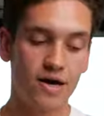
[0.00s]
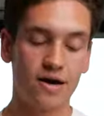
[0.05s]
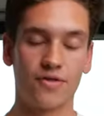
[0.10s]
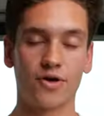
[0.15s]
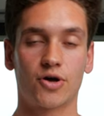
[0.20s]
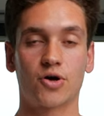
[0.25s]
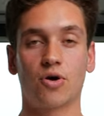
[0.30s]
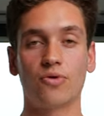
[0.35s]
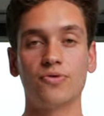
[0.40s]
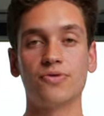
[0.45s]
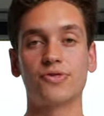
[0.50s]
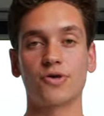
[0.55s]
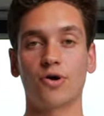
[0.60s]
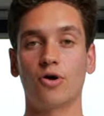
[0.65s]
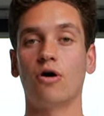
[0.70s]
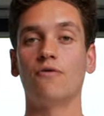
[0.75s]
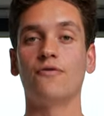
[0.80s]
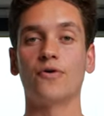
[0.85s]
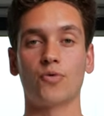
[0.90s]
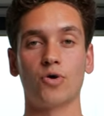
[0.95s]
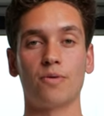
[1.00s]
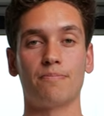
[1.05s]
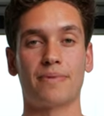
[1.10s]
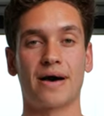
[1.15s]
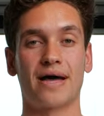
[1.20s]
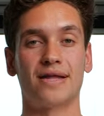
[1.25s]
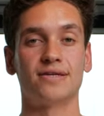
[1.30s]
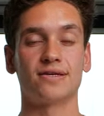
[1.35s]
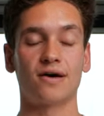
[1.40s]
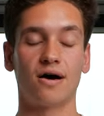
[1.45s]
The cons of a Whoop
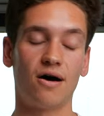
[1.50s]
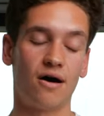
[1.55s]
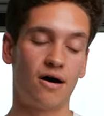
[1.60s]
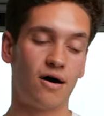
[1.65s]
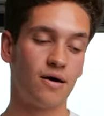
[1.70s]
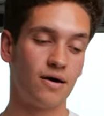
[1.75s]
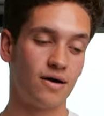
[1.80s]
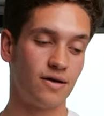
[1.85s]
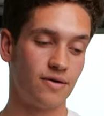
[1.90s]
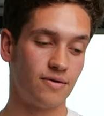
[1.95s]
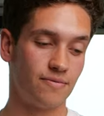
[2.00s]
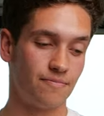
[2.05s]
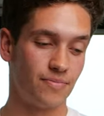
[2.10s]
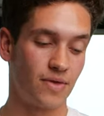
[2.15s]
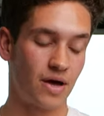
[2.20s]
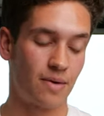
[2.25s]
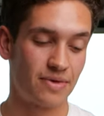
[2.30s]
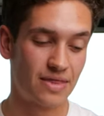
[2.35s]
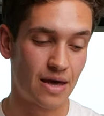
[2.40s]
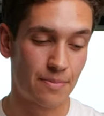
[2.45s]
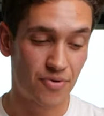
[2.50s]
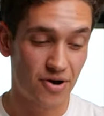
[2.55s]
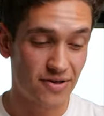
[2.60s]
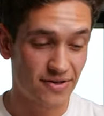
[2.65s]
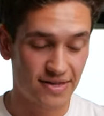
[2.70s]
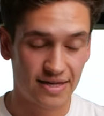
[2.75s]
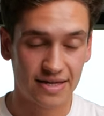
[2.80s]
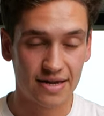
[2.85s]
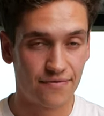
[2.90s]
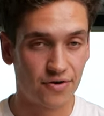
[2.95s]
Band are, I mean, they're
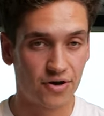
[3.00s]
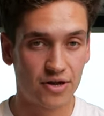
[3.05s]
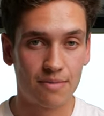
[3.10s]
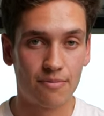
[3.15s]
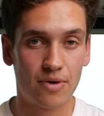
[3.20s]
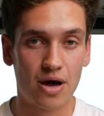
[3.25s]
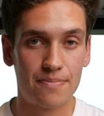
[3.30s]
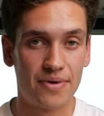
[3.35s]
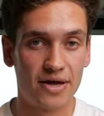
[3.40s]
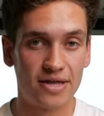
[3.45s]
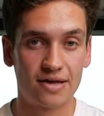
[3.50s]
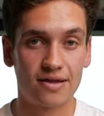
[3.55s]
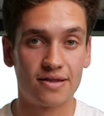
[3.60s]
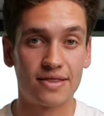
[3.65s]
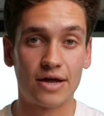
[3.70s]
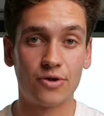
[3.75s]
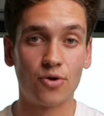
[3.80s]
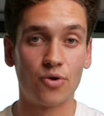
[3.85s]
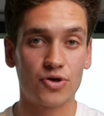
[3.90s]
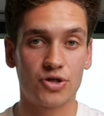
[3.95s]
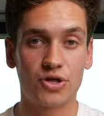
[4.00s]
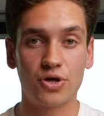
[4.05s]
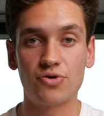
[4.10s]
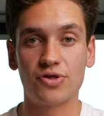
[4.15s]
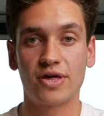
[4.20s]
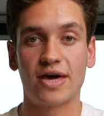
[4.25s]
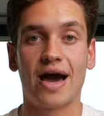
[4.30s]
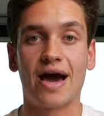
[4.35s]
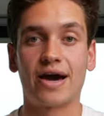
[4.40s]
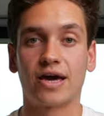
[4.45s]
pretty significant in my opinion. They're not
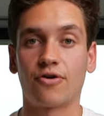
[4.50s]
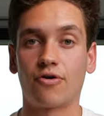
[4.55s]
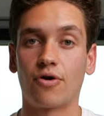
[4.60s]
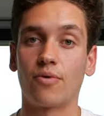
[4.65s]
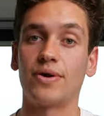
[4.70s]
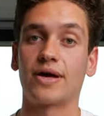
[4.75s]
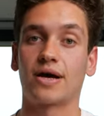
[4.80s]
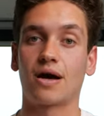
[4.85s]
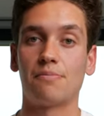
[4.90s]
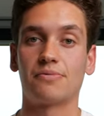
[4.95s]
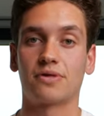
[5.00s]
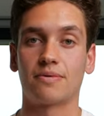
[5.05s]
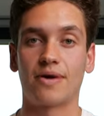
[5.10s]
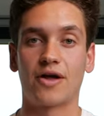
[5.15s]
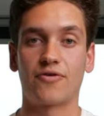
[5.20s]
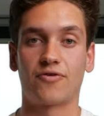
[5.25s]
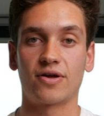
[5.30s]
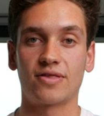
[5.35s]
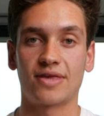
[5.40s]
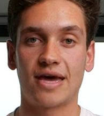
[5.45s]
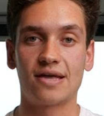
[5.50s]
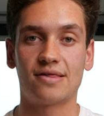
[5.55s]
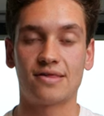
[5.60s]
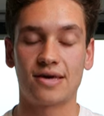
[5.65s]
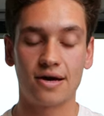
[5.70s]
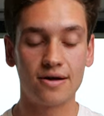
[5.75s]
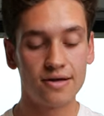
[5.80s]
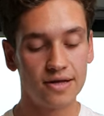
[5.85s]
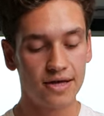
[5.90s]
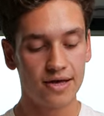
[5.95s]
hugely accurate when it comes to metric
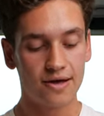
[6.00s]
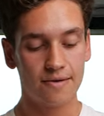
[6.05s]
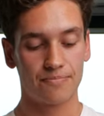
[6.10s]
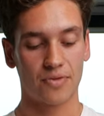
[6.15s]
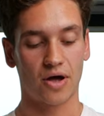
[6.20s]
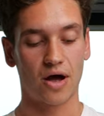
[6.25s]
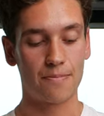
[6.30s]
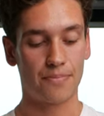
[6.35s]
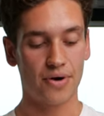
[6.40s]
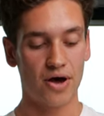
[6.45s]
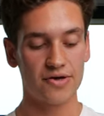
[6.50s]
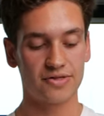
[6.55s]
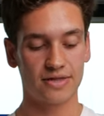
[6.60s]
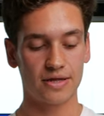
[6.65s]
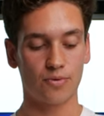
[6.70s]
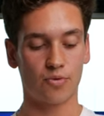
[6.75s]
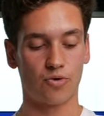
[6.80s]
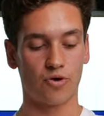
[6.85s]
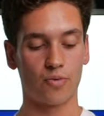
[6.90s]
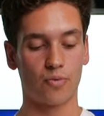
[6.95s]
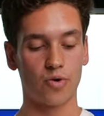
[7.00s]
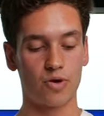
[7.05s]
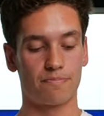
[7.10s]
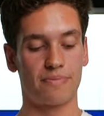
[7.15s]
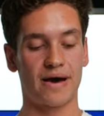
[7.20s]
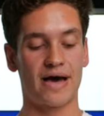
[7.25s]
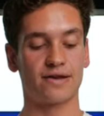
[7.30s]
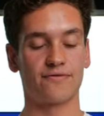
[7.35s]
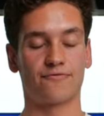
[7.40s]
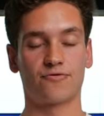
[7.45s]
data. I personally wore a Whoop
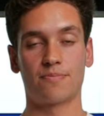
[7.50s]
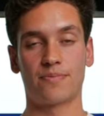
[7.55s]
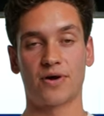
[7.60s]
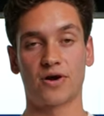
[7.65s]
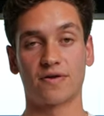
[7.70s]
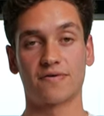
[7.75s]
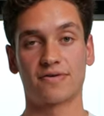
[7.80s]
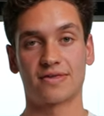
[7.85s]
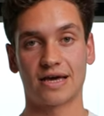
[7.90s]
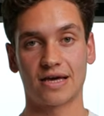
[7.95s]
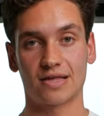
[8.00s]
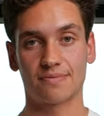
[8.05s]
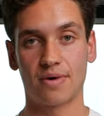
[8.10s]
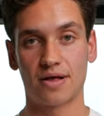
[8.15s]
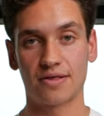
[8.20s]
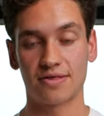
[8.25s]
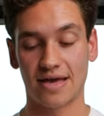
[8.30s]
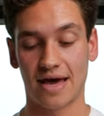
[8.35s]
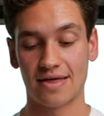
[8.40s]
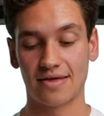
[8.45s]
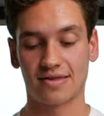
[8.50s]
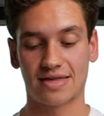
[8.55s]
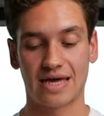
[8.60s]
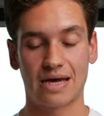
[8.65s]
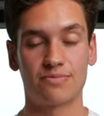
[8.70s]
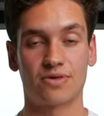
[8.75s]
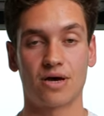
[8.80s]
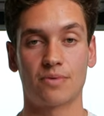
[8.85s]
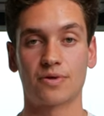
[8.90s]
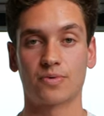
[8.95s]
Band for a period of 6 months at the
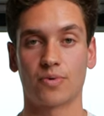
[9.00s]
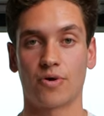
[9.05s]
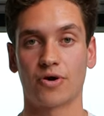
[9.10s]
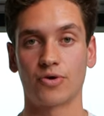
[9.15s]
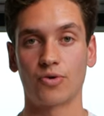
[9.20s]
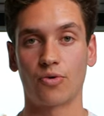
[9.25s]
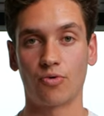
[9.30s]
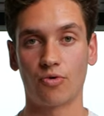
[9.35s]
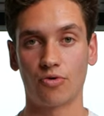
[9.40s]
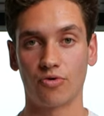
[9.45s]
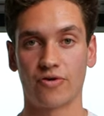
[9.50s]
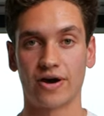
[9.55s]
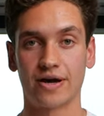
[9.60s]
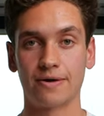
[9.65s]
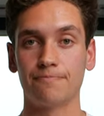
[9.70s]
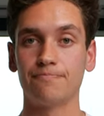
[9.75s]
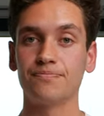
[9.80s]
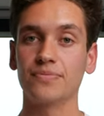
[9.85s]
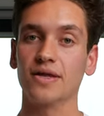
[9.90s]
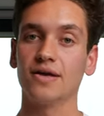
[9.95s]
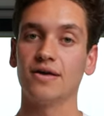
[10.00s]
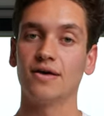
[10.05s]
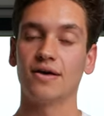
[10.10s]
same time as wearing an Oura Ring.